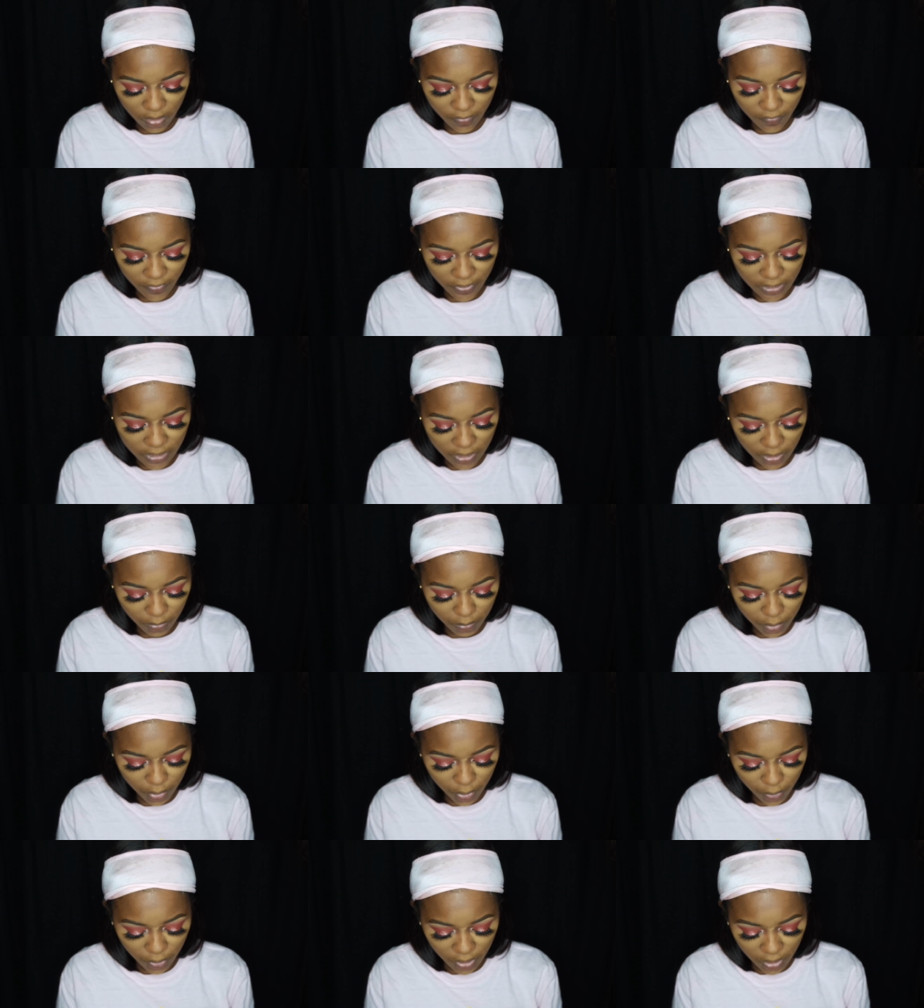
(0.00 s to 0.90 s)

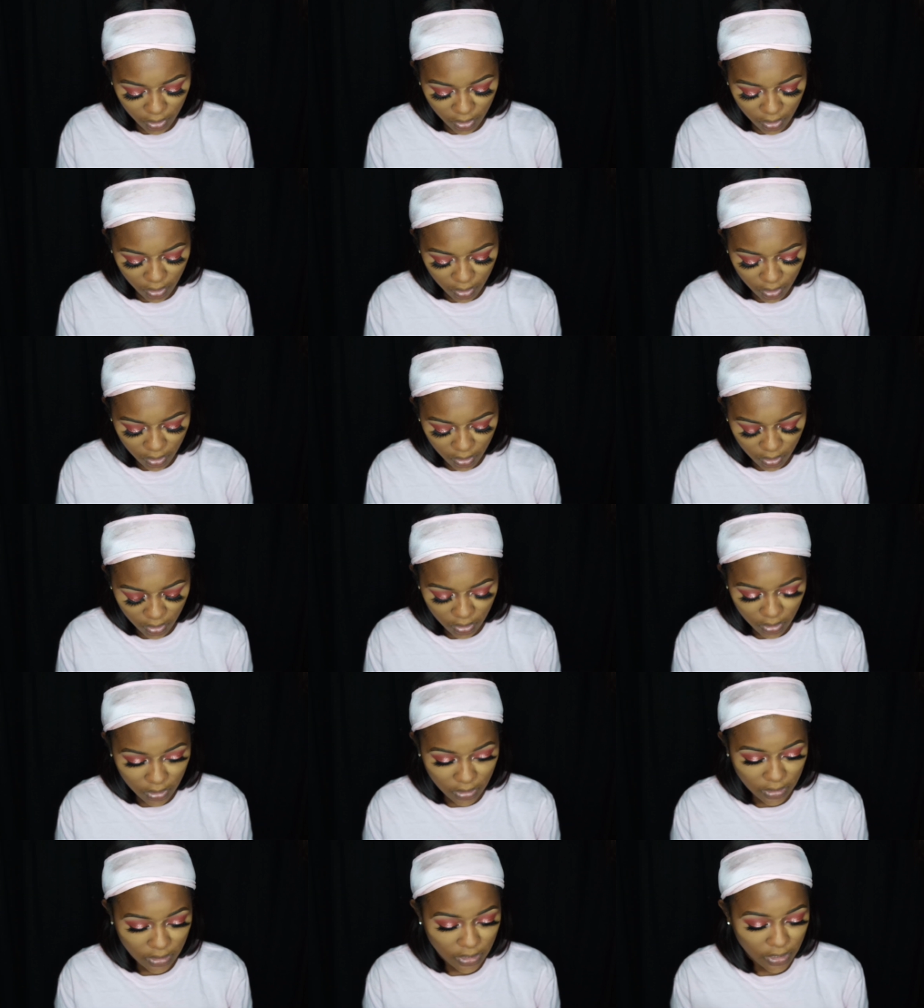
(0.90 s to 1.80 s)
Fenty Beauty
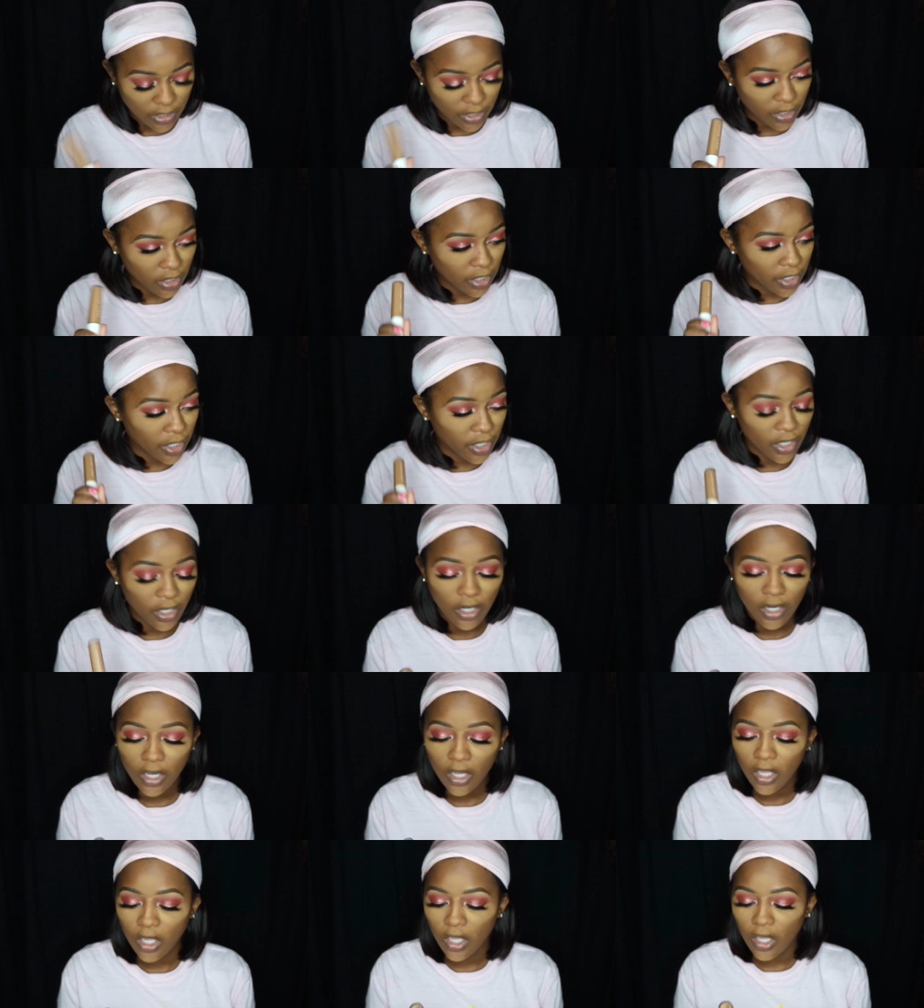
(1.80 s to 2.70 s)
concealer,
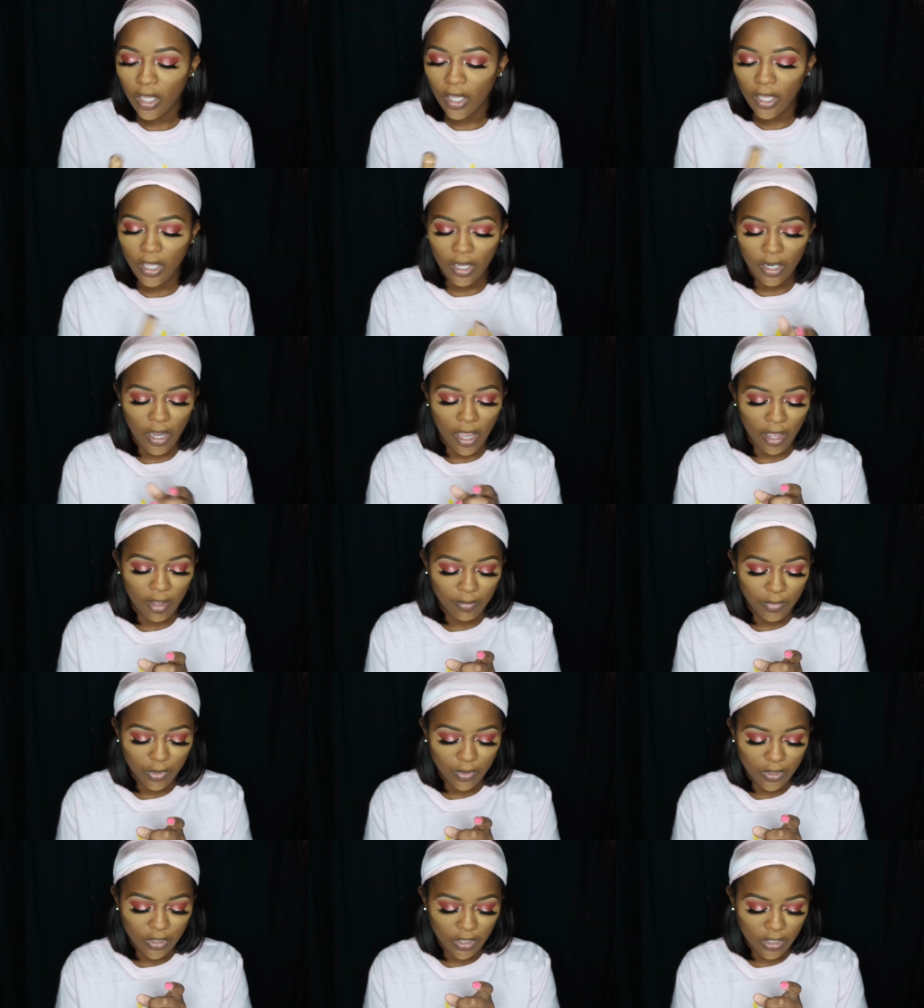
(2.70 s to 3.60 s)
and
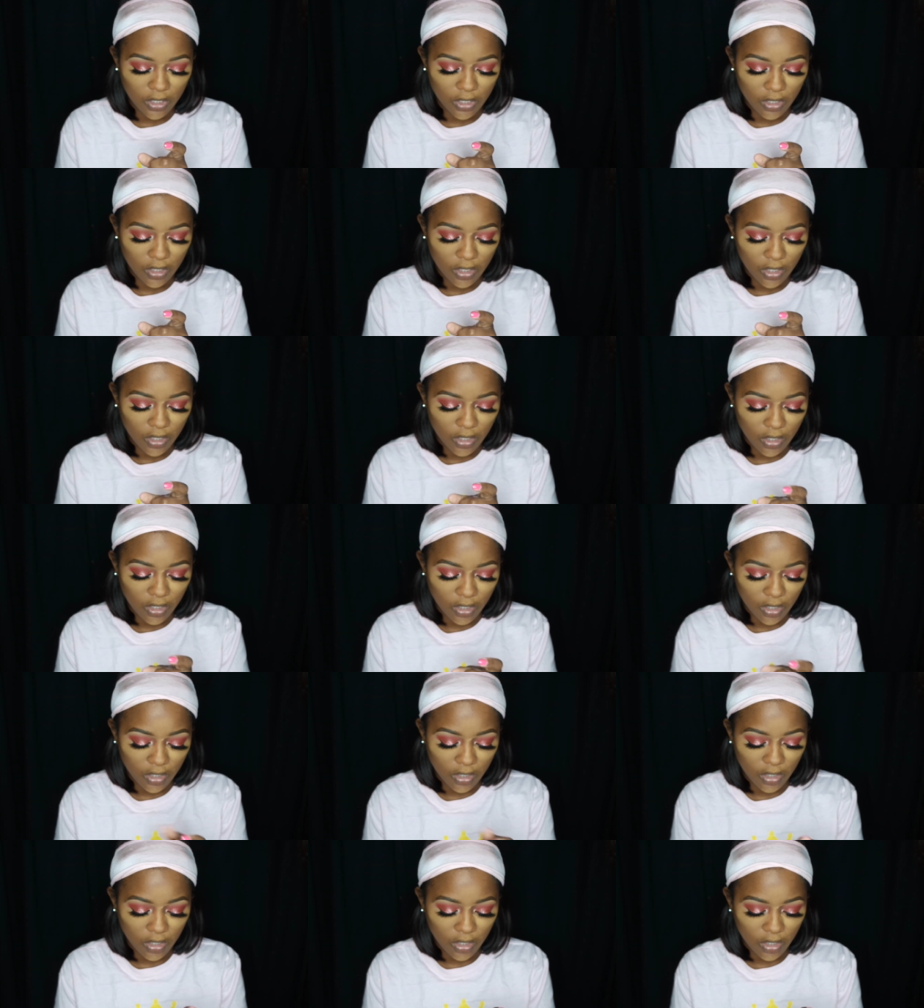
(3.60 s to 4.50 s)
I'm using
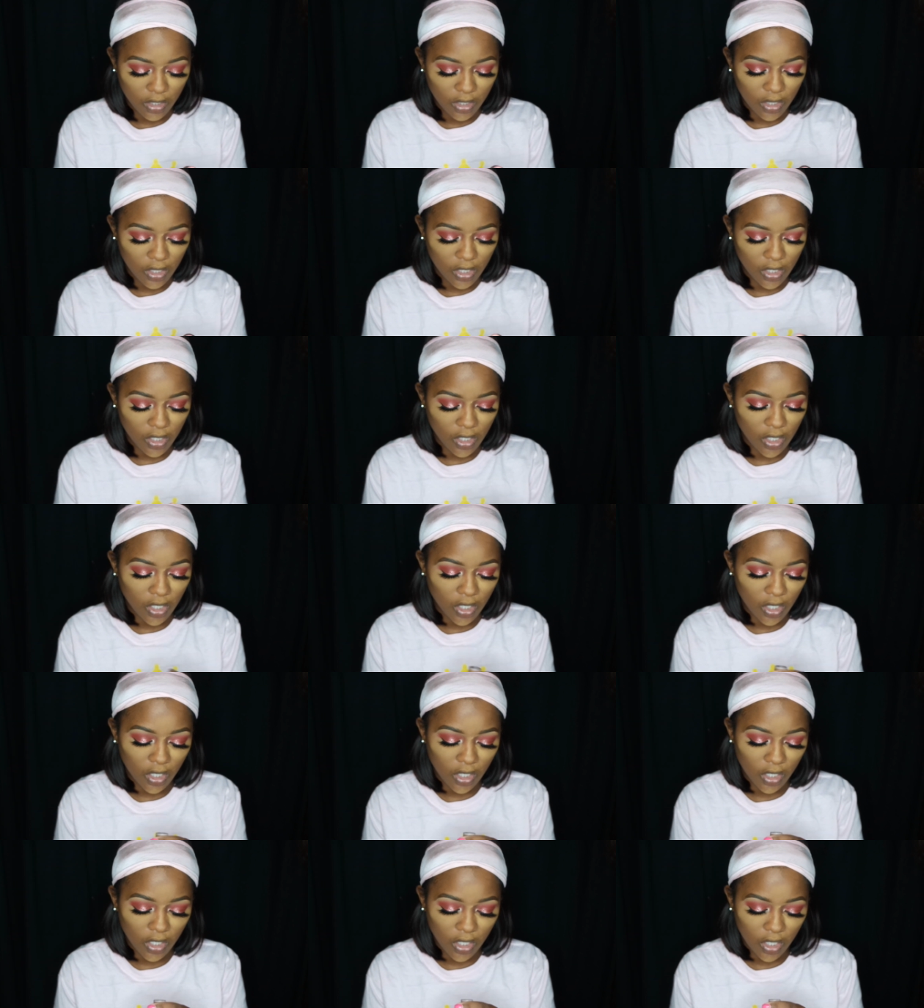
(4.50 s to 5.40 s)

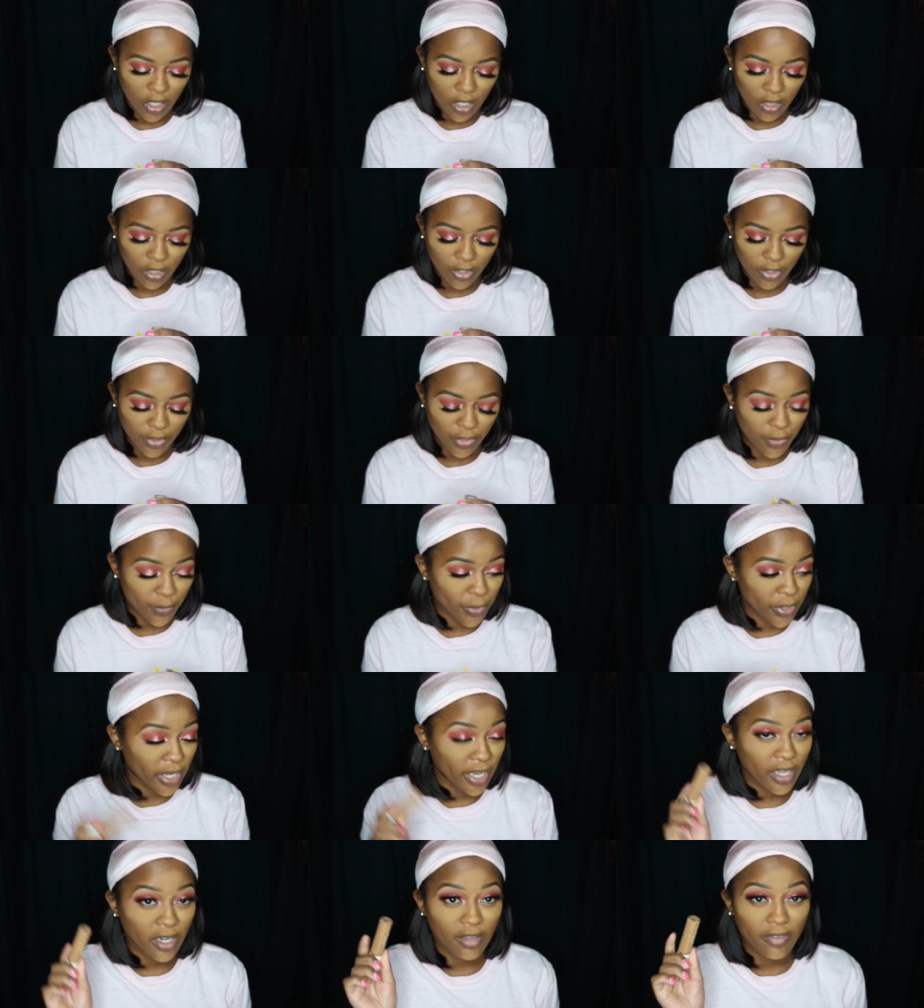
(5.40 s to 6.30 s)
the color
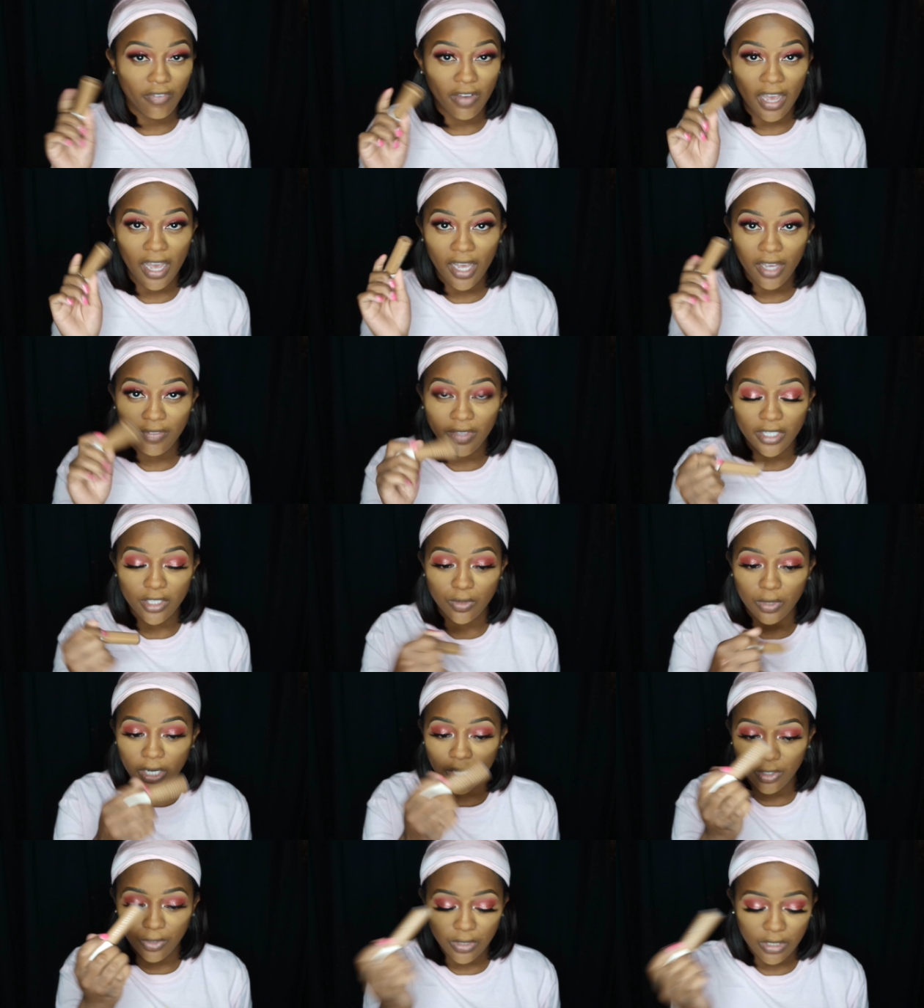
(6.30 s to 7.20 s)
385. That's
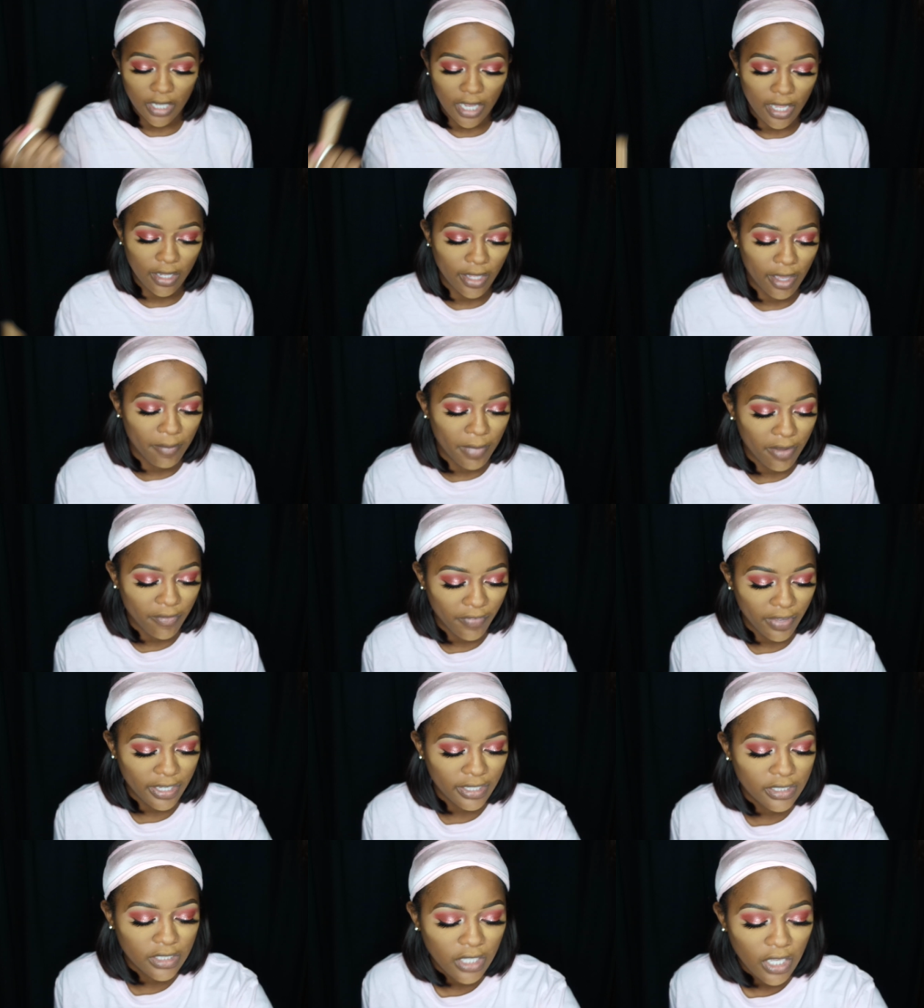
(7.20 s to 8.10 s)
what I use to highlight my
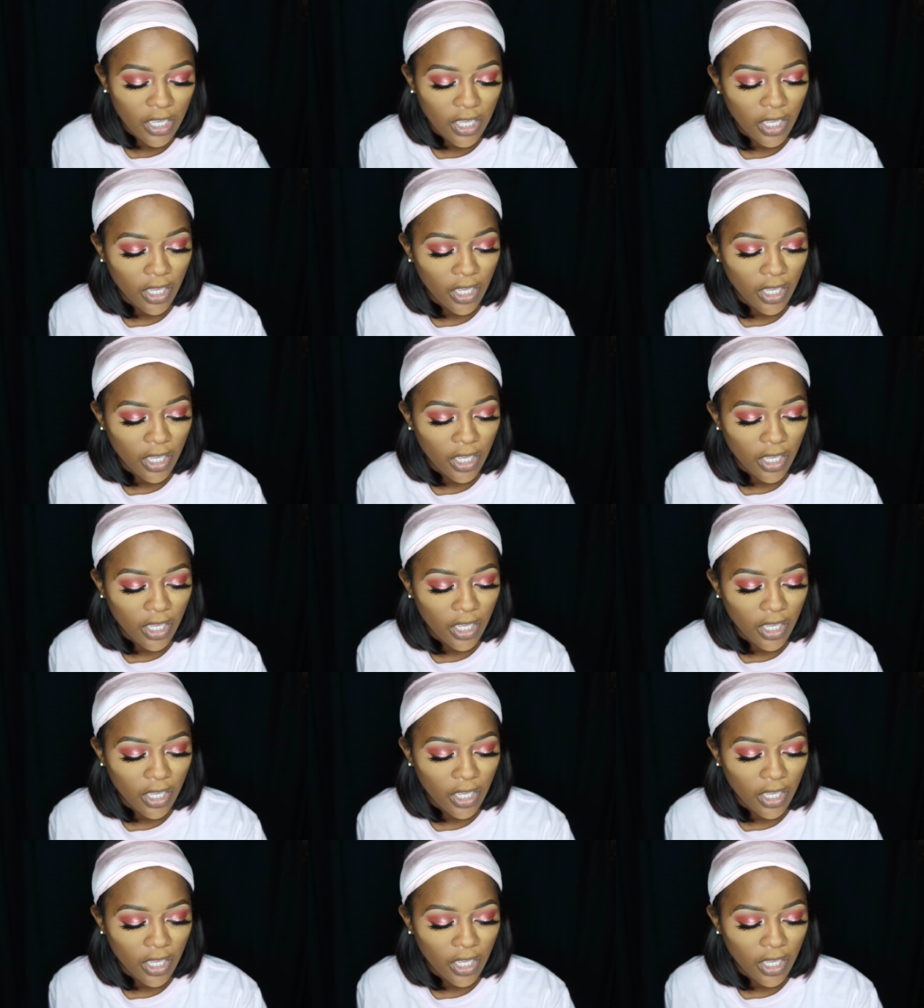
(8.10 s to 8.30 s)
face.